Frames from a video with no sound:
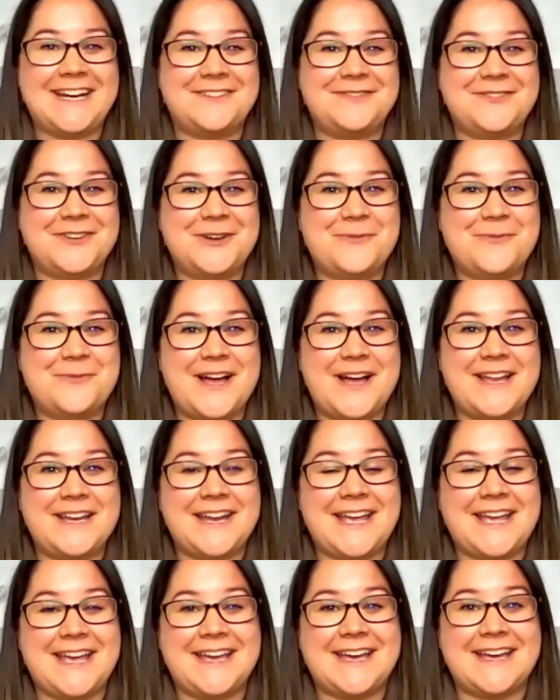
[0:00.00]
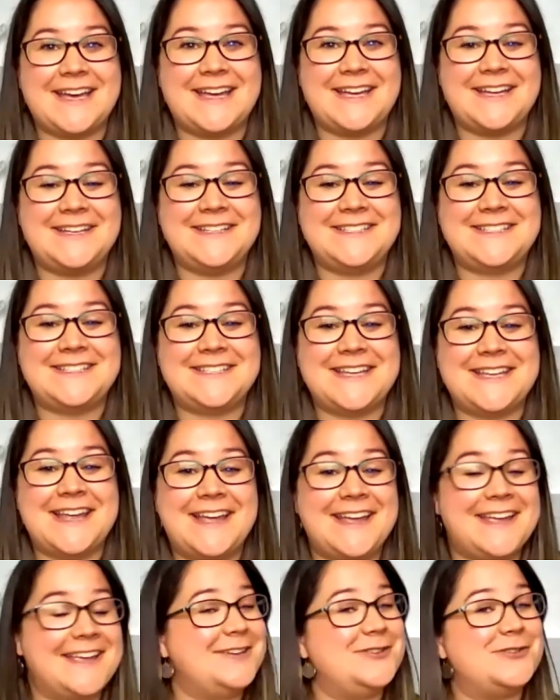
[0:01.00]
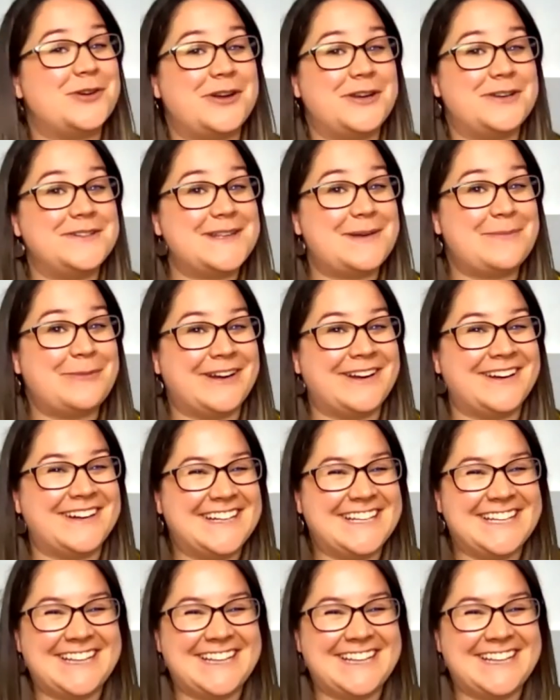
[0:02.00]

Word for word: everyone, and enjoy your summer.